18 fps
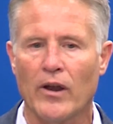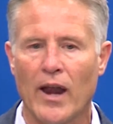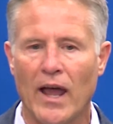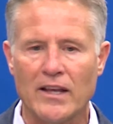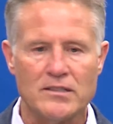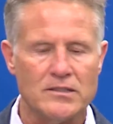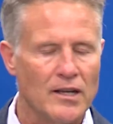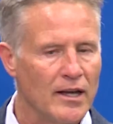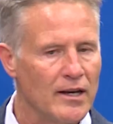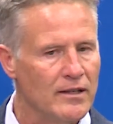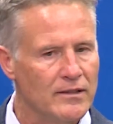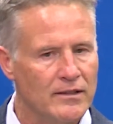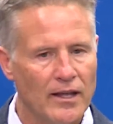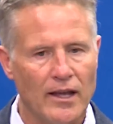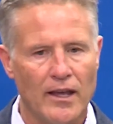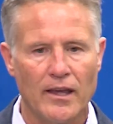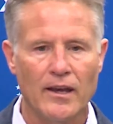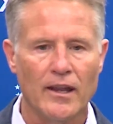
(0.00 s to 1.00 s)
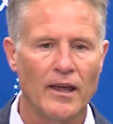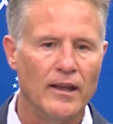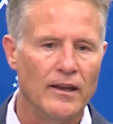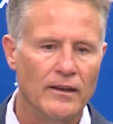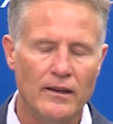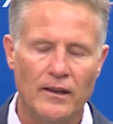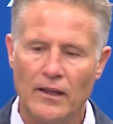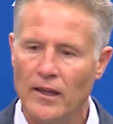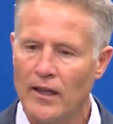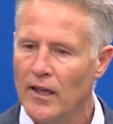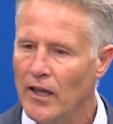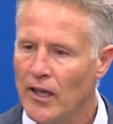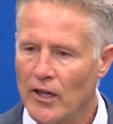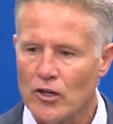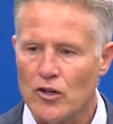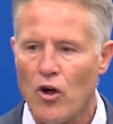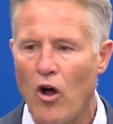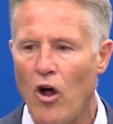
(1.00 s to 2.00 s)
And I started digging in
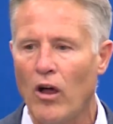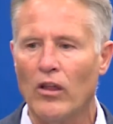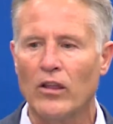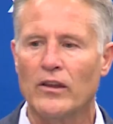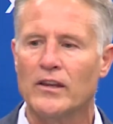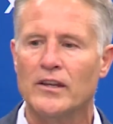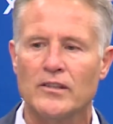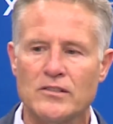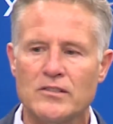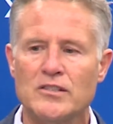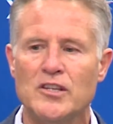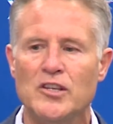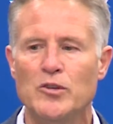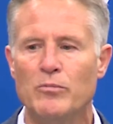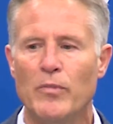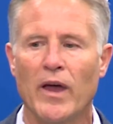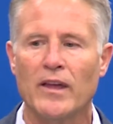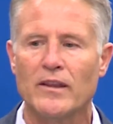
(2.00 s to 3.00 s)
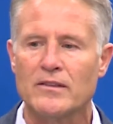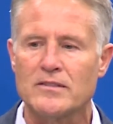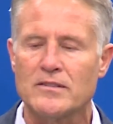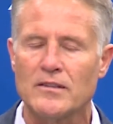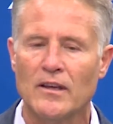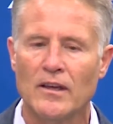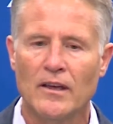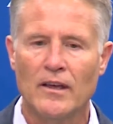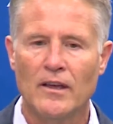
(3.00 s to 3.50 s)
and calling his teammates.